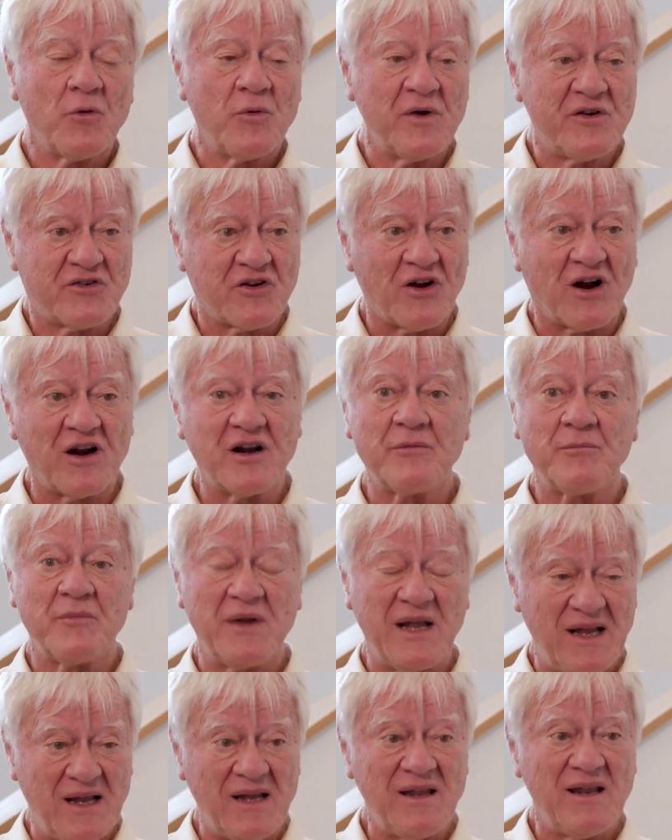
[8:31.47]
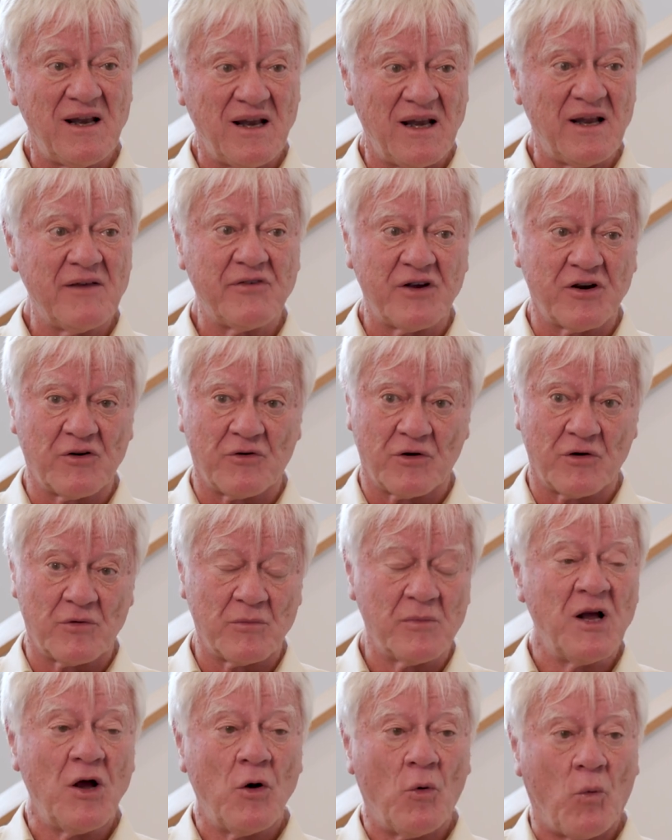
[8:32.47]
we started in the living
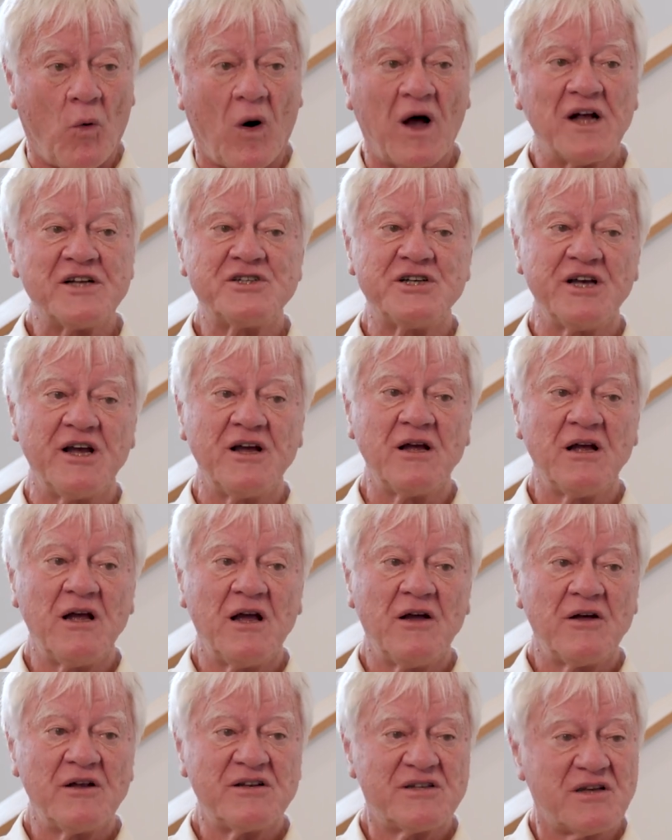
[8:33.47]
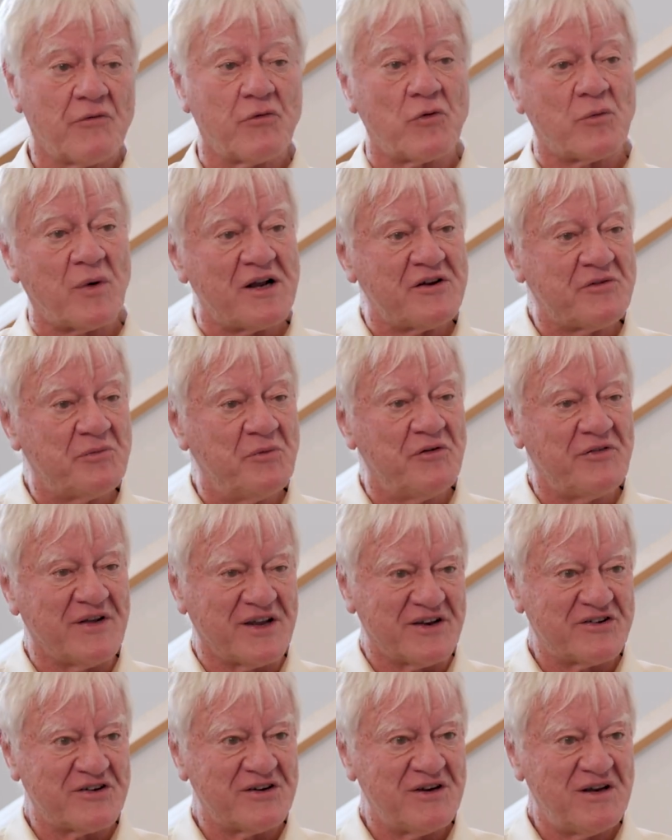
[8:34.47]
room watching civil rights
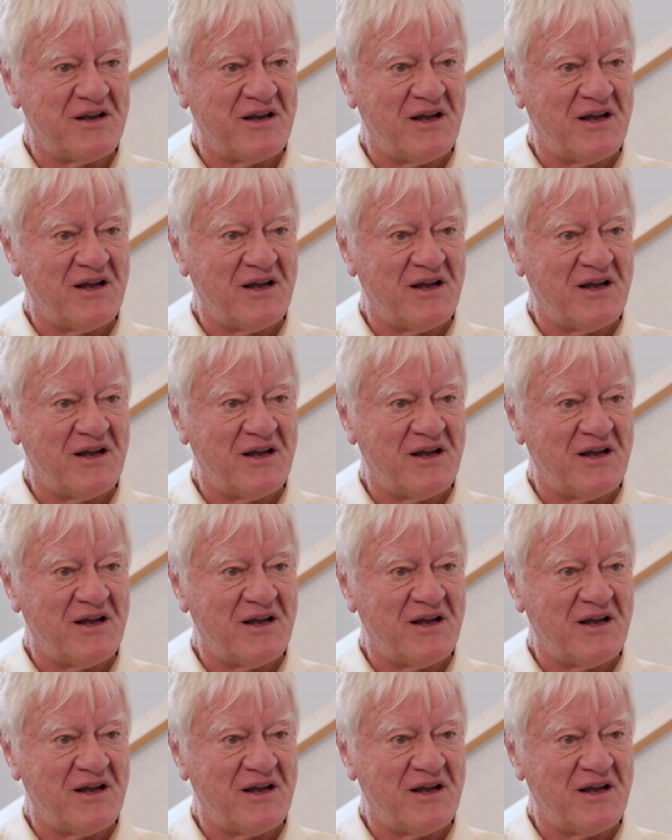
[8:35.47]
movies.